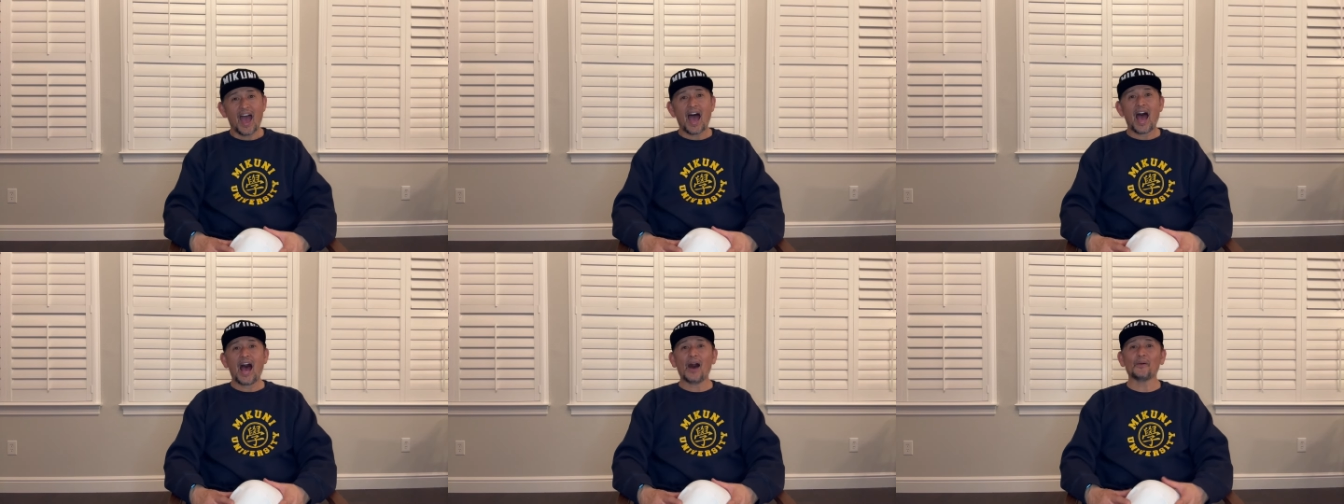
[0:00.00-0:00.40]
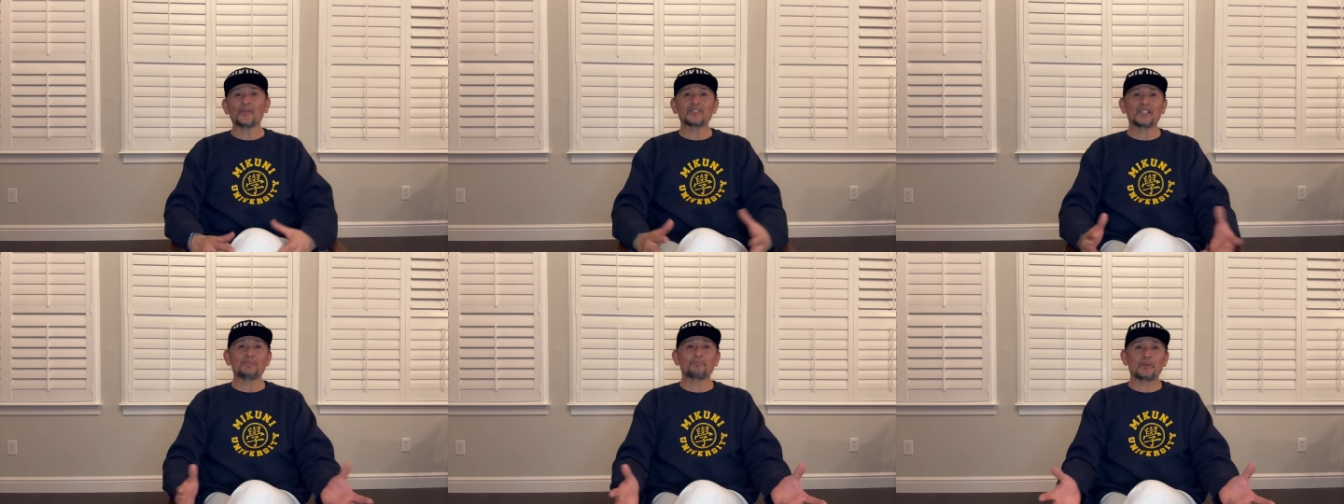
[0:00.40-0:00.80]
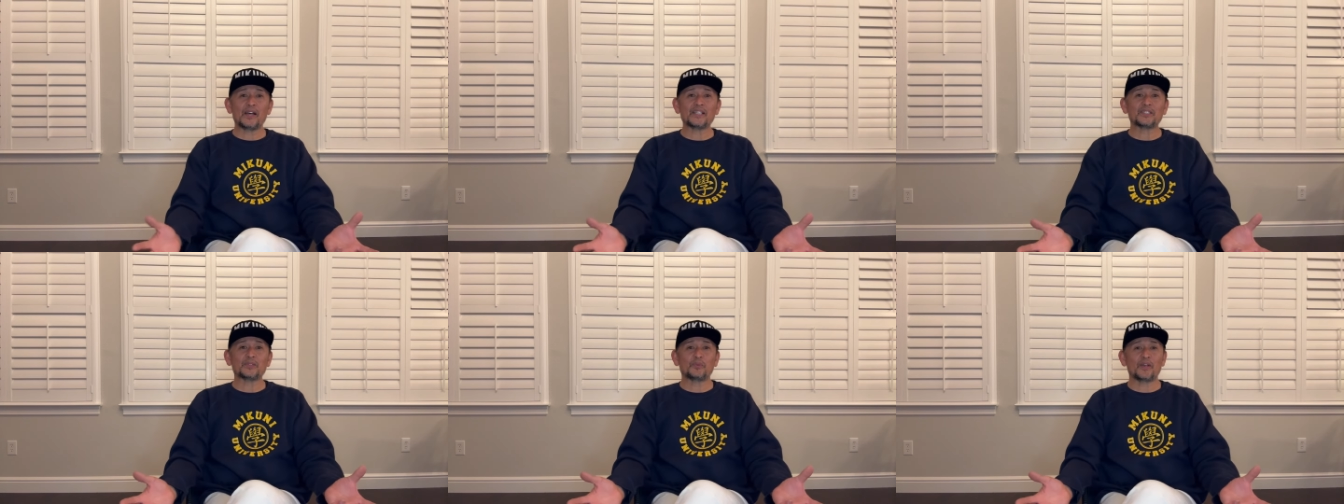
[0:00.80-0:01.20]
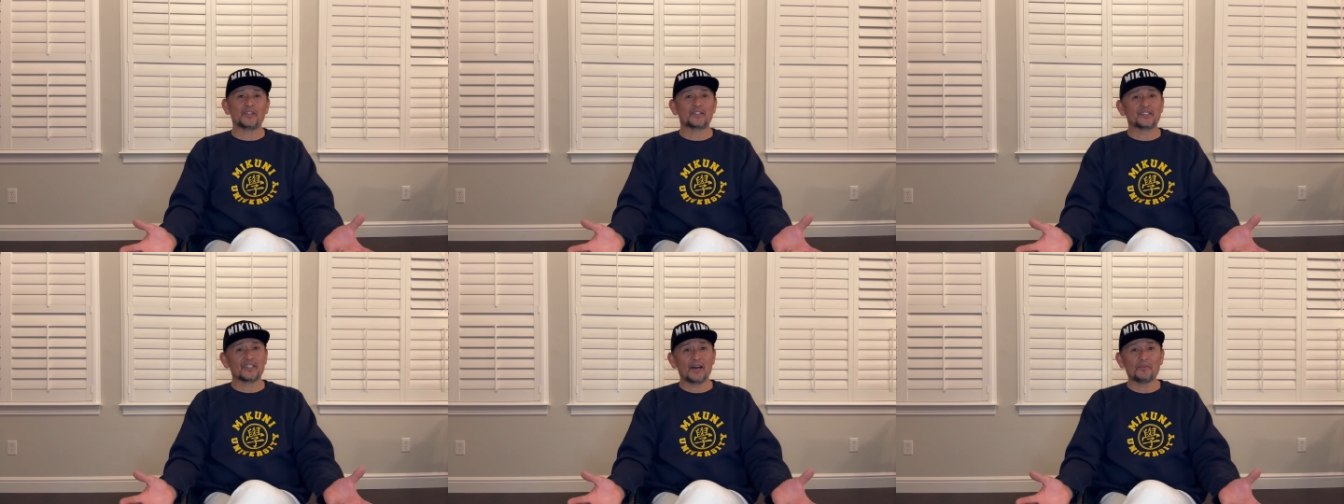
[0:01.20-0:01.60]
I was impressed with
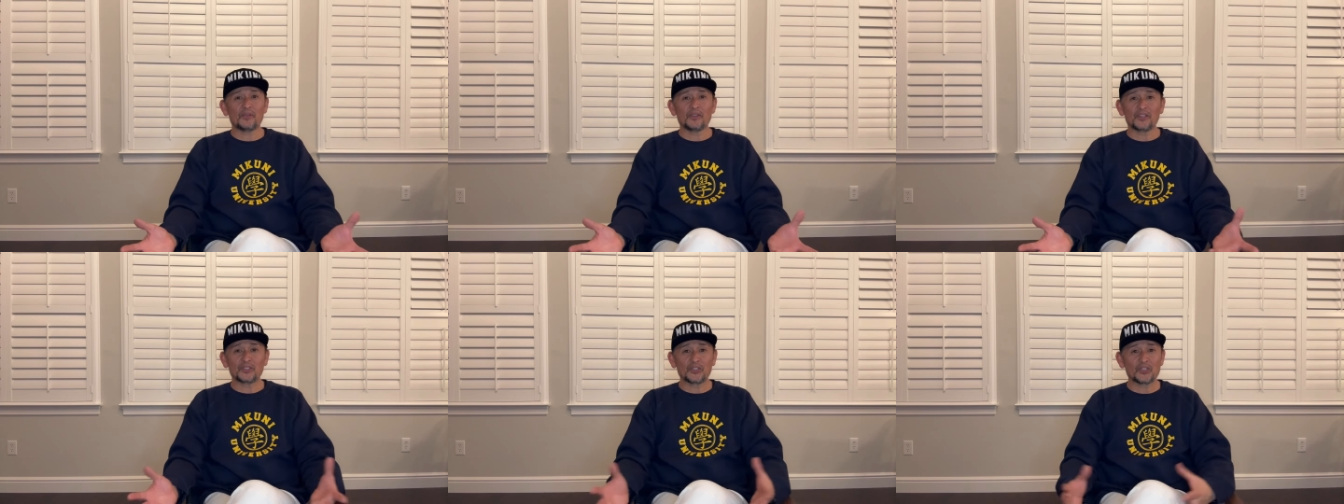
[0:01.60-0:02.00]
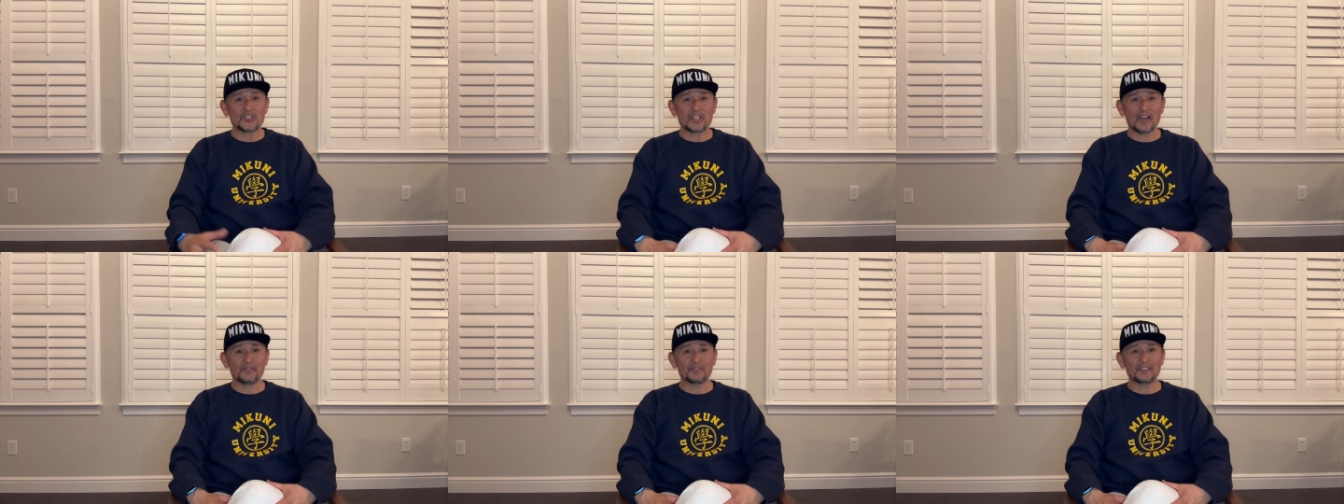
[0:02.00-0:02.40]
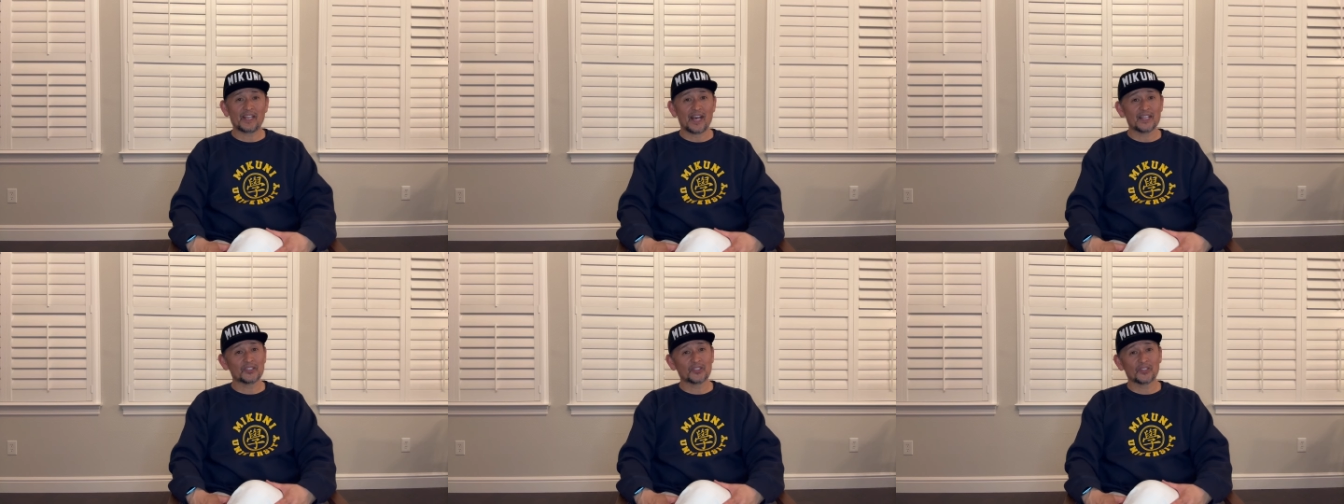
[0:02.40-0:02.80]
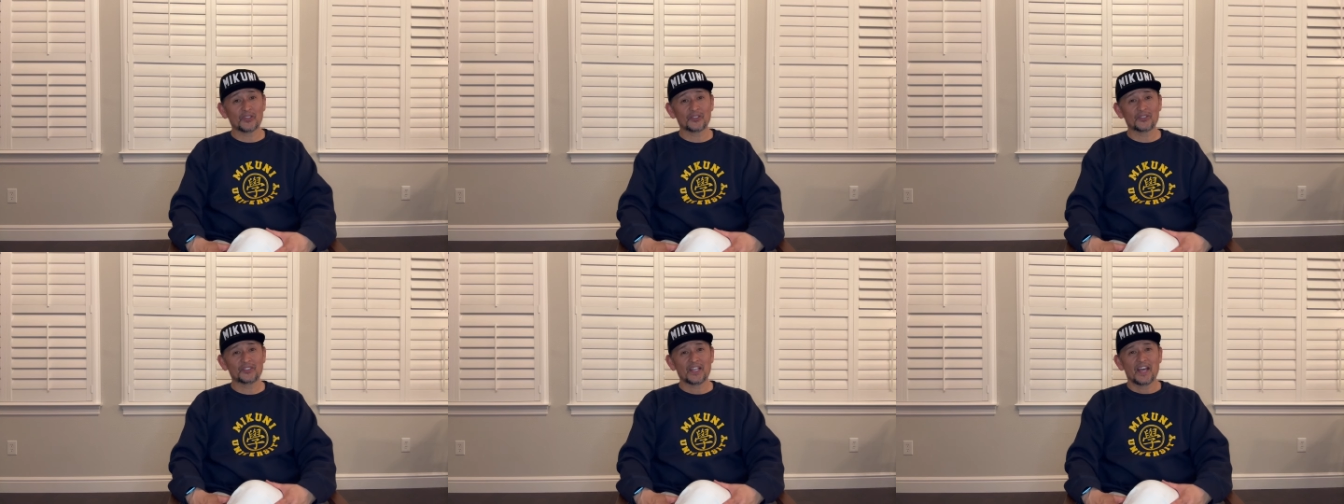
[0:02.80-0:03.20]
some of the sous chefs'
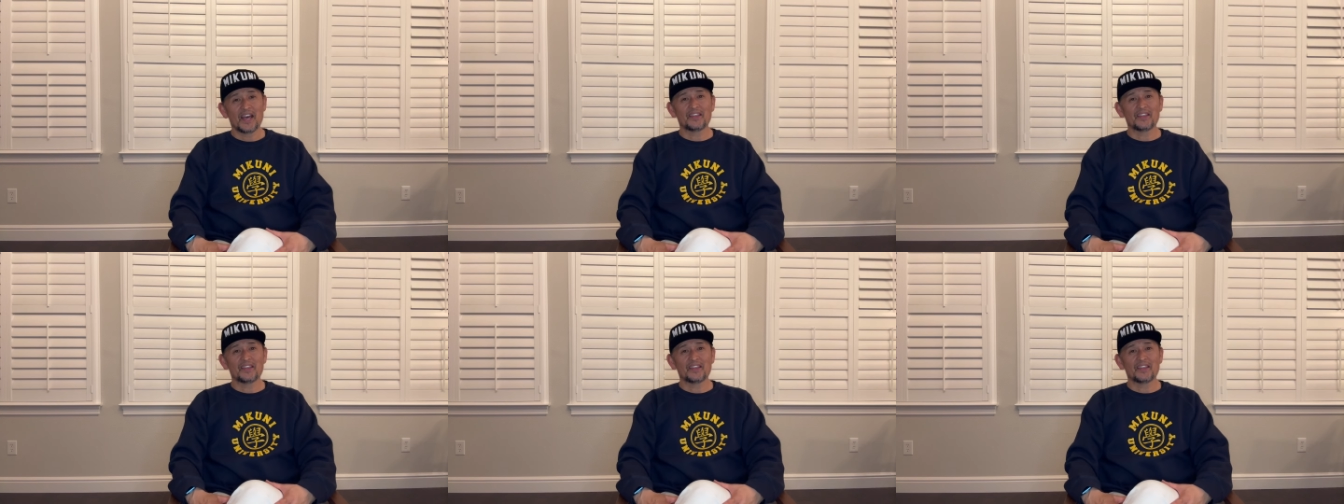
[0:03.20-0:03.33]
answers.